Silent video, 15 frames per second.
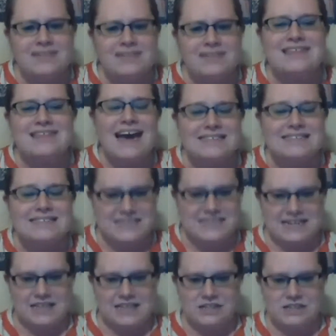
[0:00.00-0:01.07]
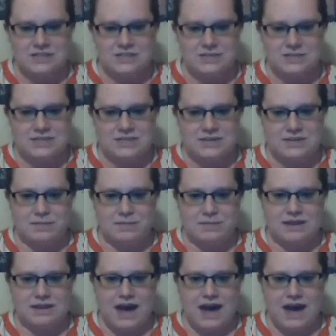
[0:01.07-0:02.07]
in that scene that she was gonna be